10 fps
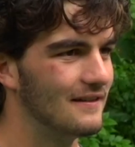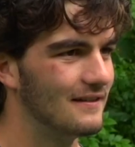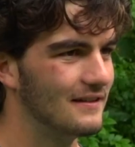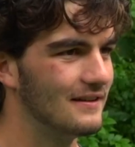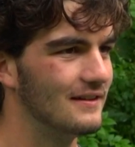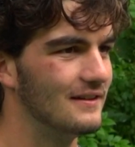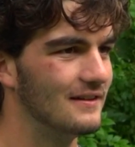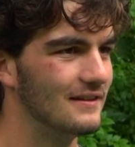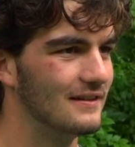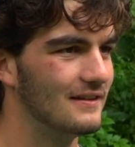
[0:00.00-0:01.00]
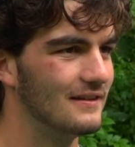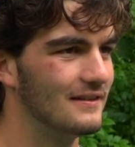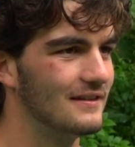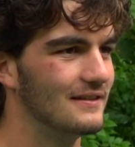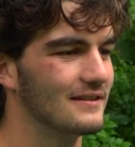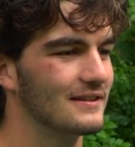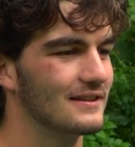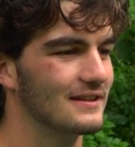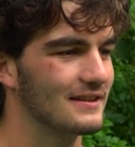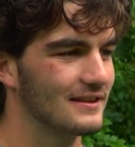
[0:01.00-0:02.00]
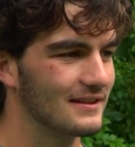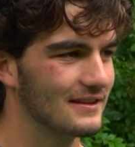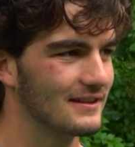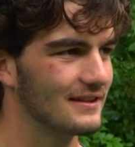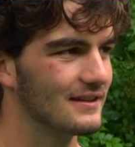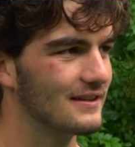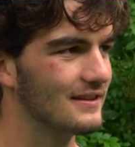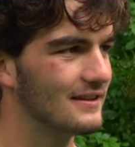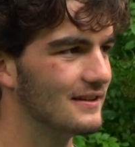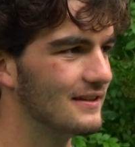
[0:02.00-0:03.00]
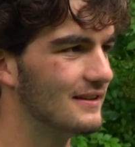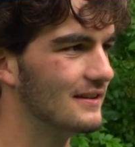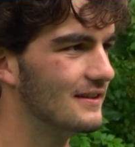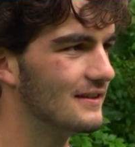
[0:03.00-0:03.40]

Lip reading: [no speech]